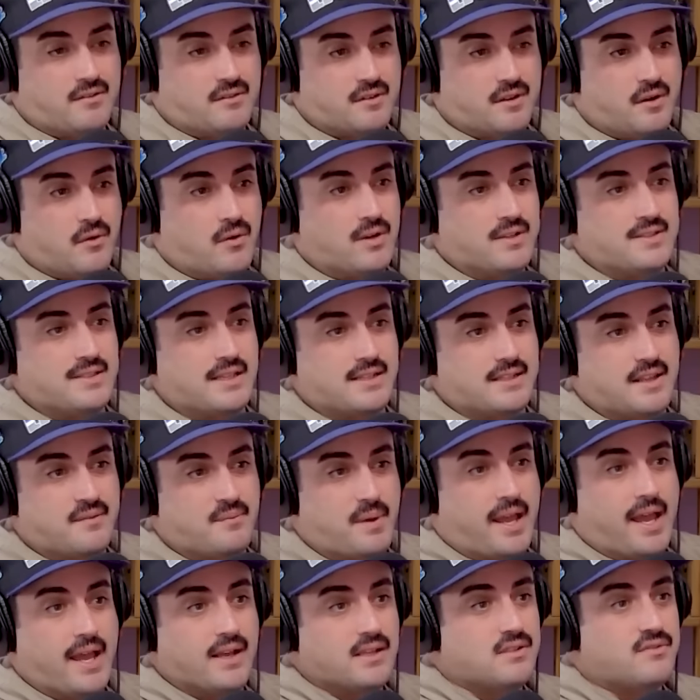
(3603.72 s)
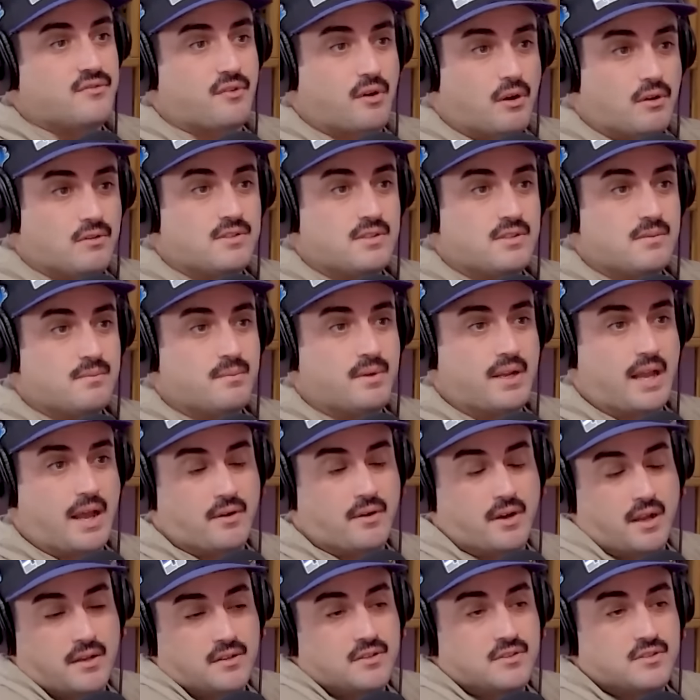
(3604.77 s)
know what it's like that my egg's frozen but i would
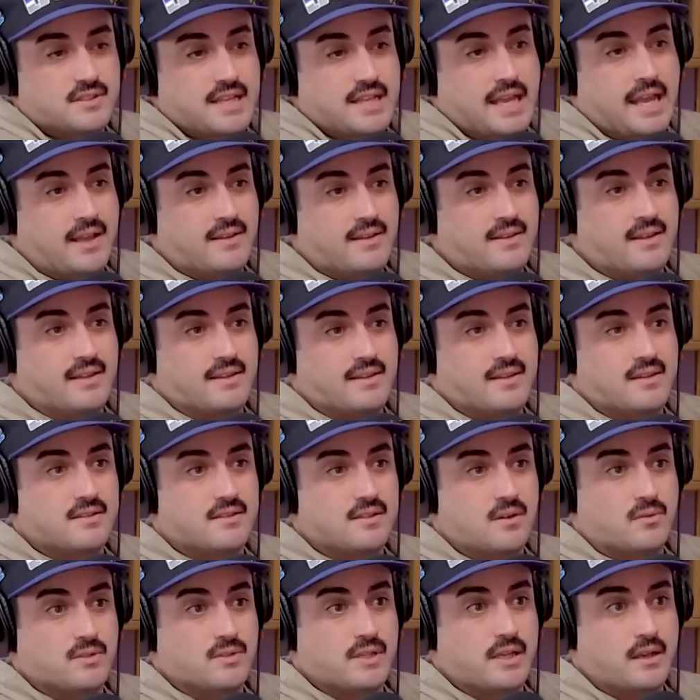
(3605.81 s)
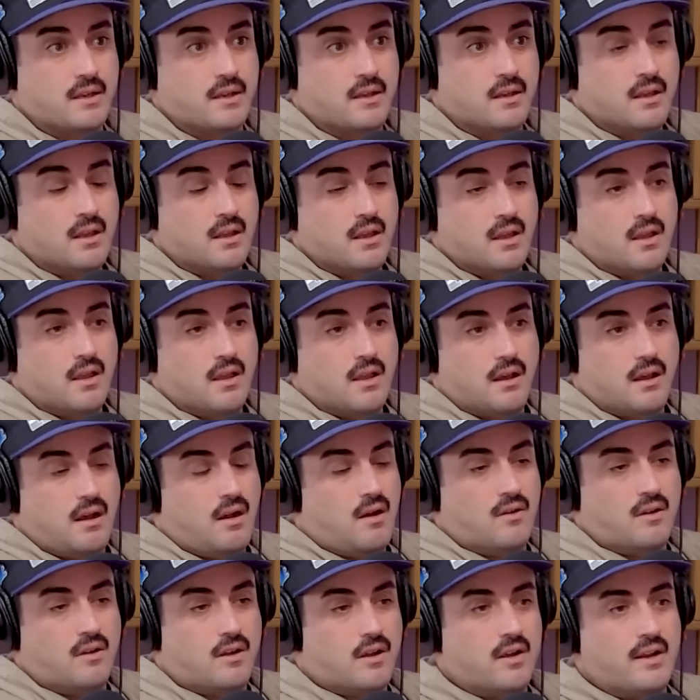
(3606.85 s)
understand that someone's like oh
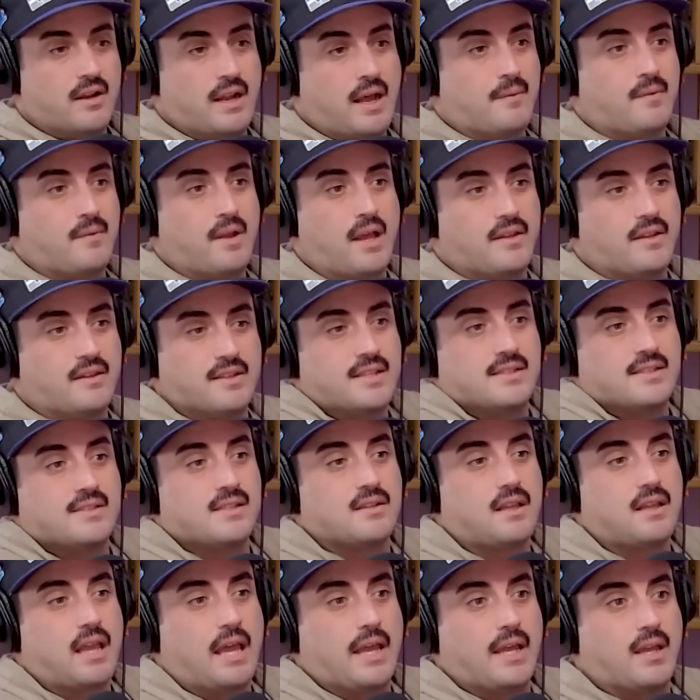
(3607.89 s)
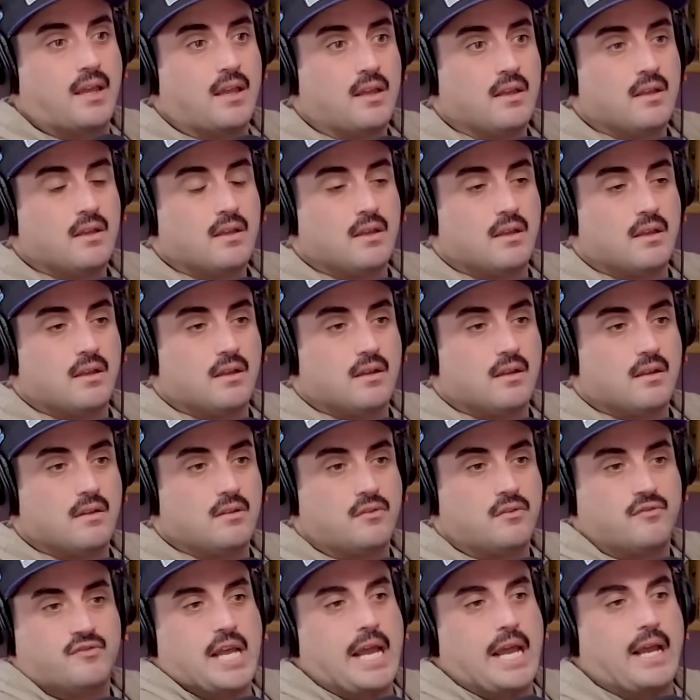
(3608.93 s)
well, good like um this isn't like
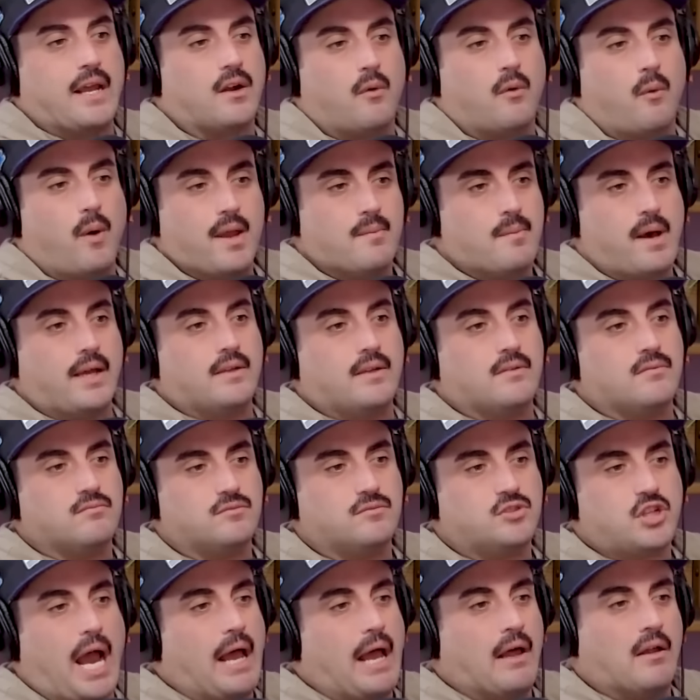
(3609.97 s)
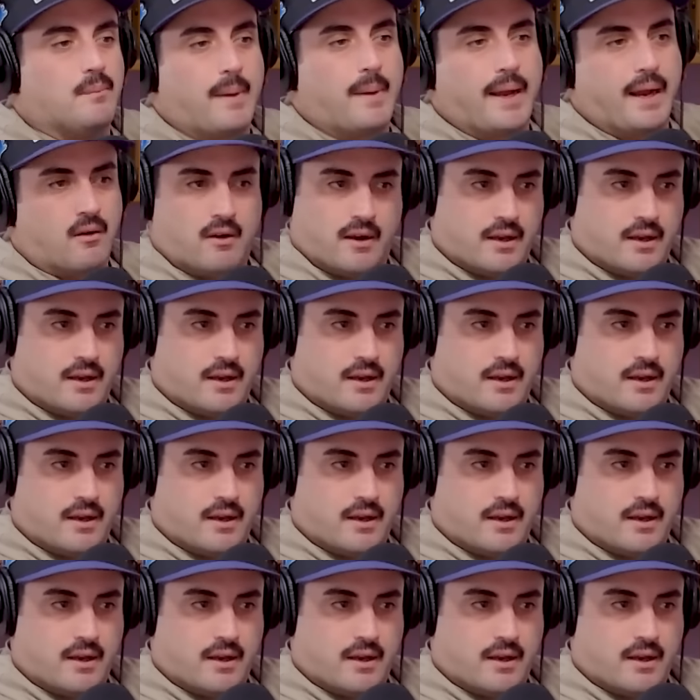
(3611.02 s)
you've taken away my childbearing